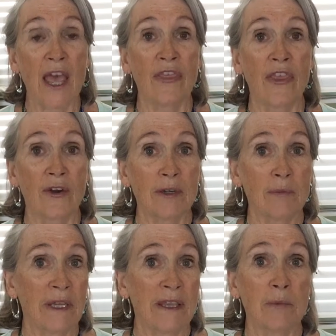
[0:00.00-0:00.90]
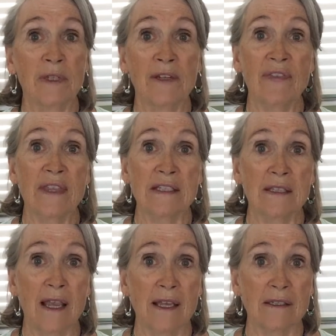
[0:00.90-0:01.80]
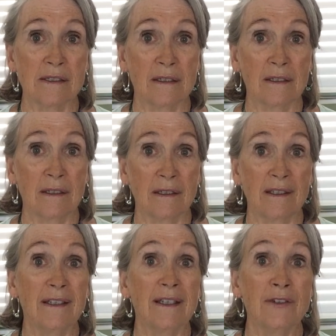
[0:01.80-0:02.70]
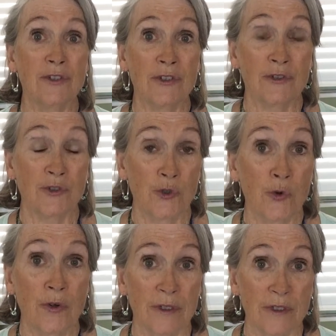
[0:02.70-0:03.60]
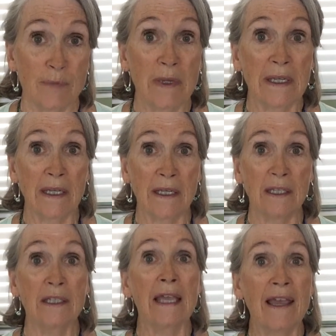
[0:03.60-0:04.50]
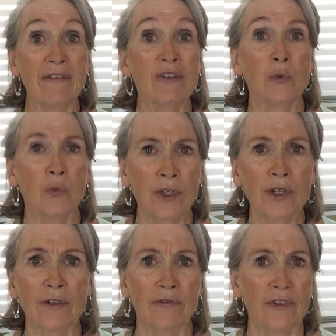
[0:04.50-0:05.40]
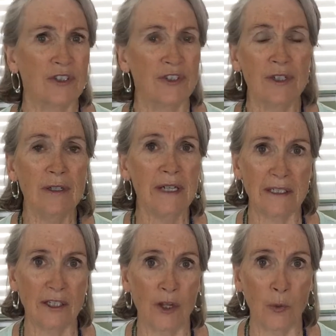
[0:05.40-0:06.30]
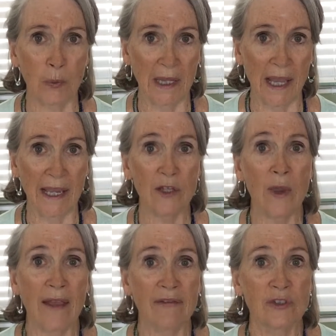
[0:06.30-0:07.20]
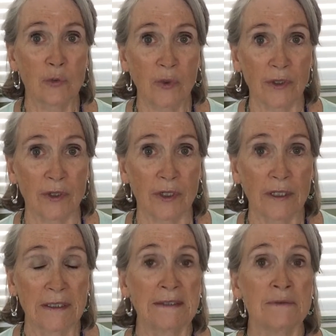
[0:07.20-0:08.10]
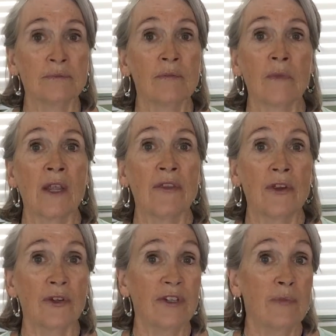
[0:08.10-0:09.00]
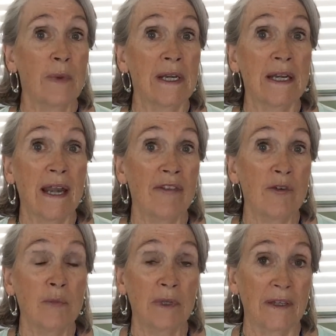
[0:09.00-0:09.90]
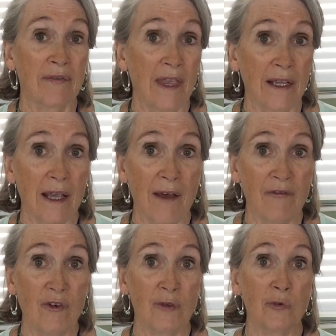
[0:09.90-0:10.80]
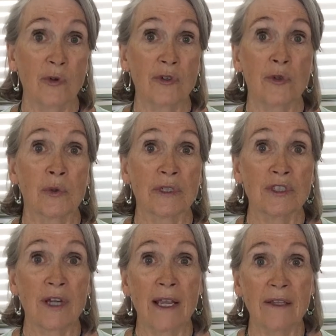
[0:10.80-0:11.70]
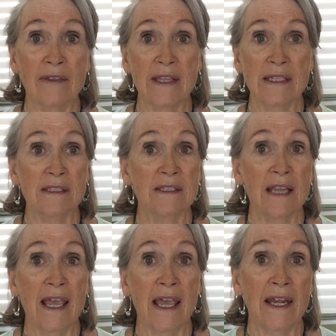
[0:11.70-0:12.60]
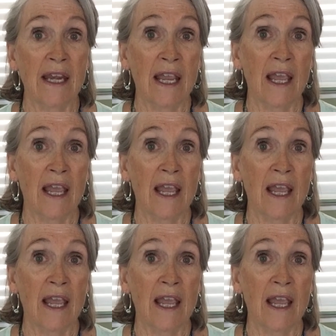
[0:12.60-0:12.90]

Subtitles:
there can be the belief that says you didn't do your chores, meaning you have to work first. You don't get to go play, you have to work. There could have been another belief that got formed when you were a child that said